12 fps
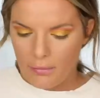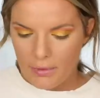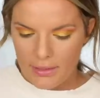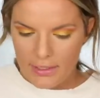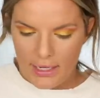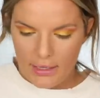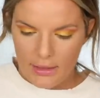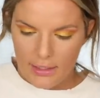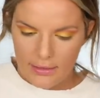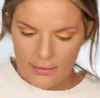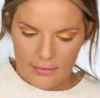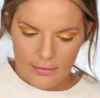right, I'm gonna take
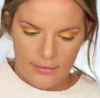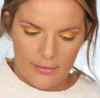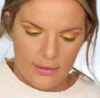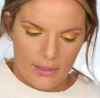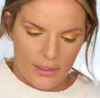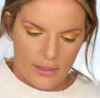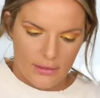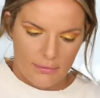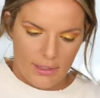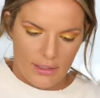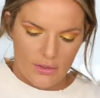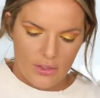this It
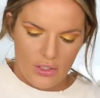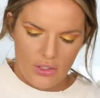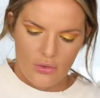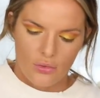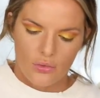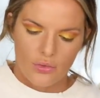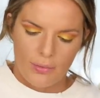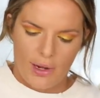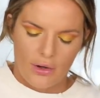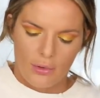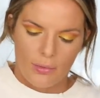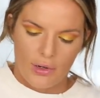Cosmetics huge
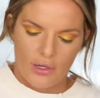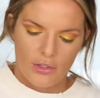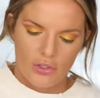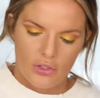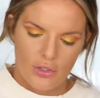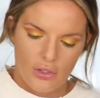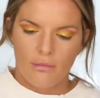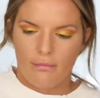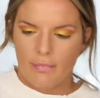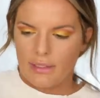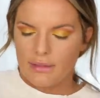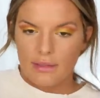powder brush,
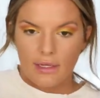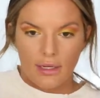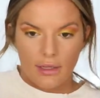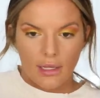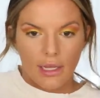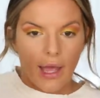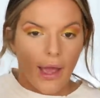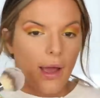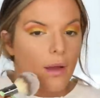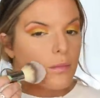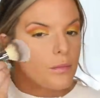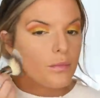mix it in the
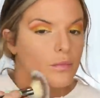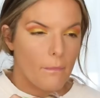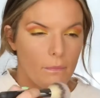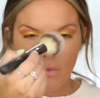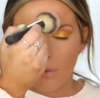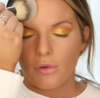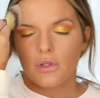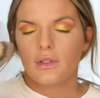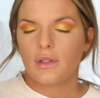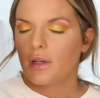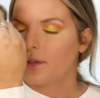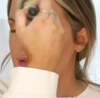cap, and we're
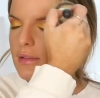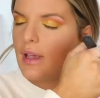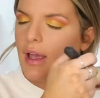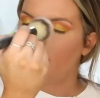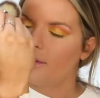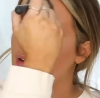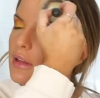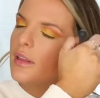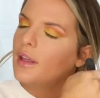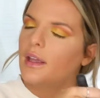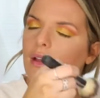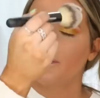just gonna set
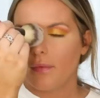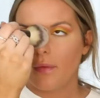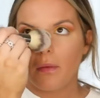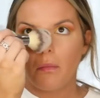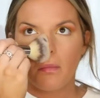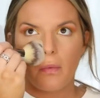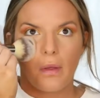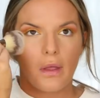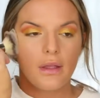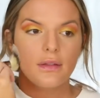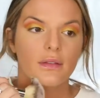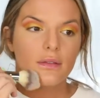everything in
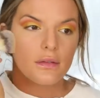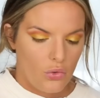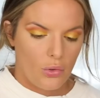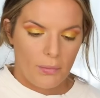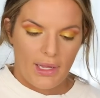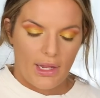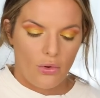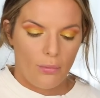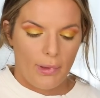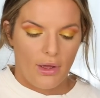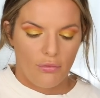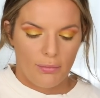place. Normally I don't
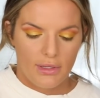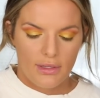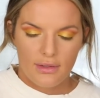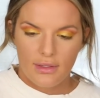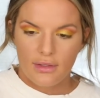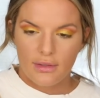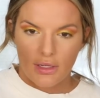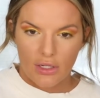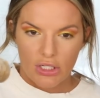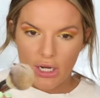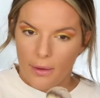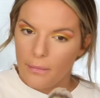buff, but this is
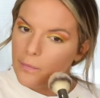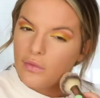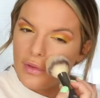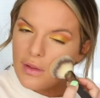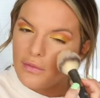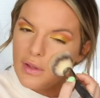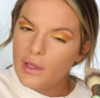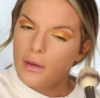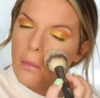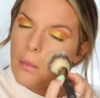such a fluffy